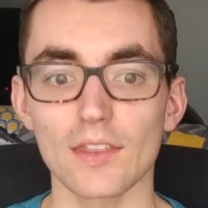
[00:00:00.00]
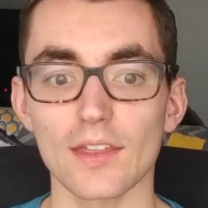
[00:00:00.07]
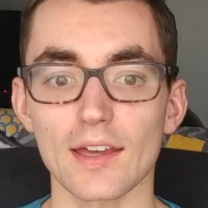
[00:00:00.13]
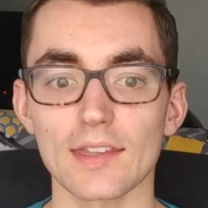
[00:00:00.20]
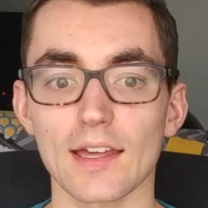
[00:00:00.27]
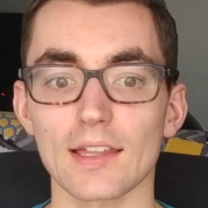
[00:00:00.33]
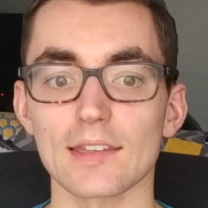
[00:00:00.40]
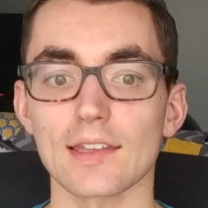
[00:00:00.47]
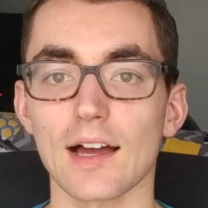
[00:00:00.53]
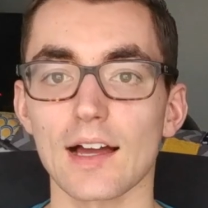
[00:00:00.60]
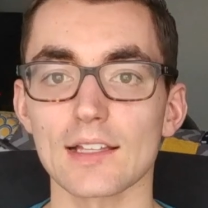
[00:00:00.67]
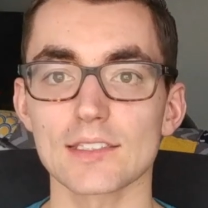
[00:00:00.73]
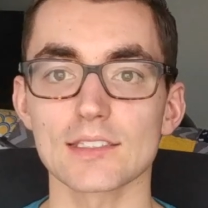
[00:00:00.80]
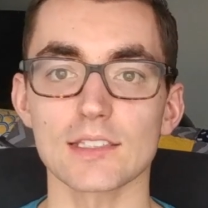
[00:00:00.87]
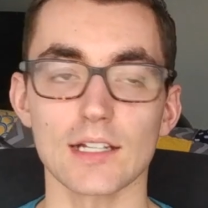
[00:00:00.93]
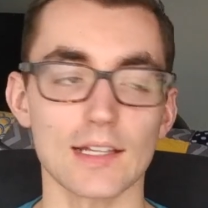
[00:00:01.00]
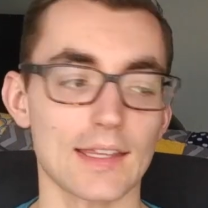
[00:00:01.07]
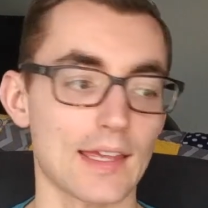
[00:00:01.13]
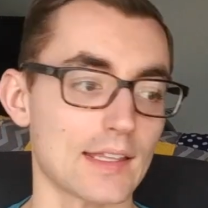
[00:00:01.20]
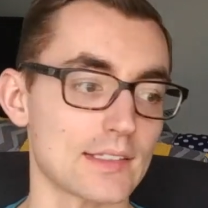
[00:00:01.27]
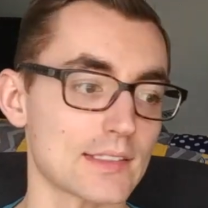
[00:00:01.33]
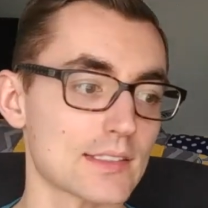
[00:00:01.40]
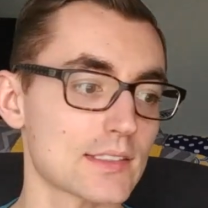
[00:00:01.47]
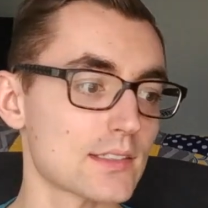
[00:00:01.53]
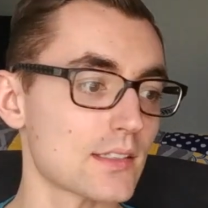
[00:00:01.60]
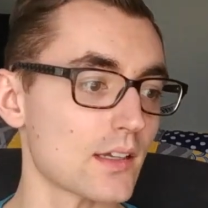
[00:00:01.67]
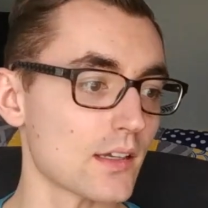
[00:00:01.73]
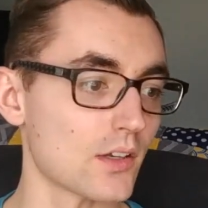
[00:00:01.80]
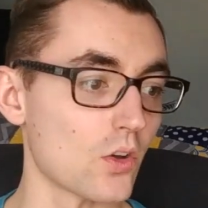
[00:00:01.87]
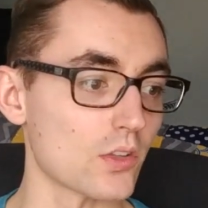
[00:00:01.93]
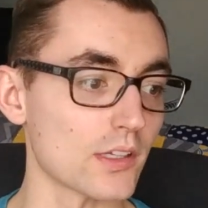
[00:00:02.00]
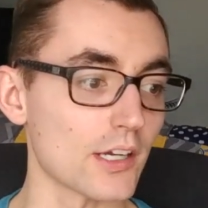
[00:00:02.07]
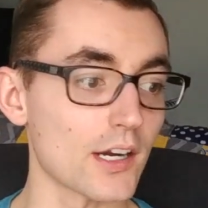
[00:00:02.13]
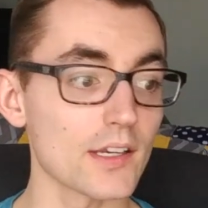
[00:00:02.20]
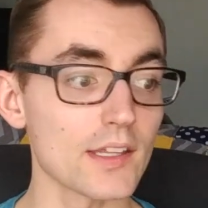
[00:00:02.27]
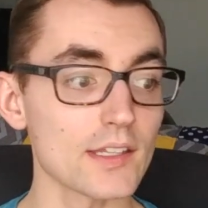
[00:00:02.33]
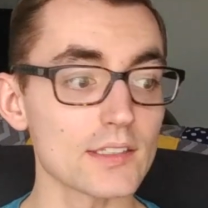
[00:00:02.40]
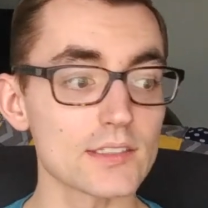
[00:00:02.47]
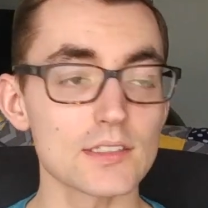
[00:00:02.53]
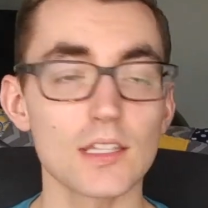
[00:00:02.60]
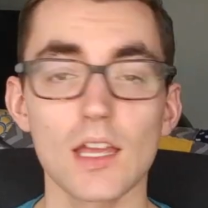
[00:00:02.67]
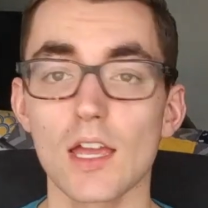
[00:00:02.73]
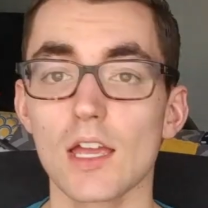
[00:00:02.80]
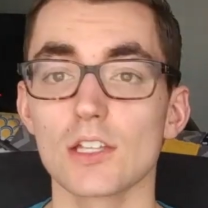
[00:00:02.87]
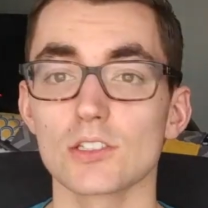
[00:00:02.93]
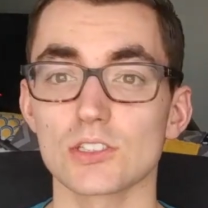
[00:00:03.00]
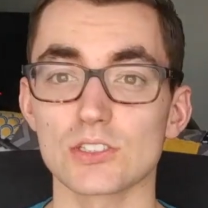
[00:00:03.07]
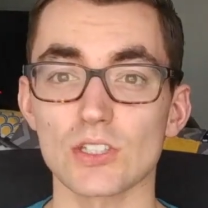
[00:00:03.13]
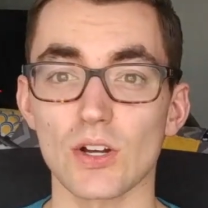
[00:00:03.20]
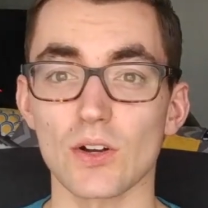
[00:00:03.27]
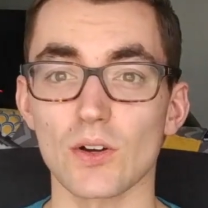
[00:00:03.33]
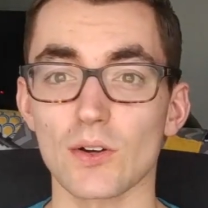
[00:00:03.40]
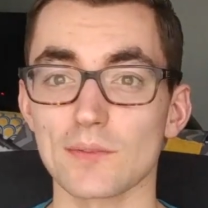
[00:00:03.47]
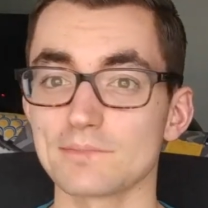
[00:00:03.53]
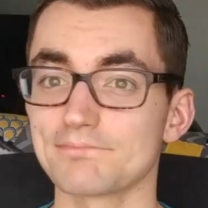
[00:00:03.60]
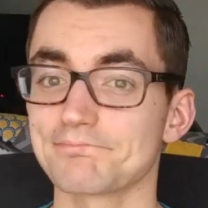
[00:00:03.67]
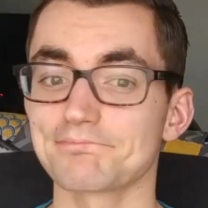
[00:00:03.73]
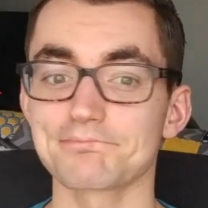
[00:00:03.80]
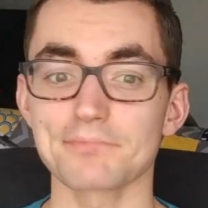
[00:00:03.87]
They had that loss against Golden Guardians, so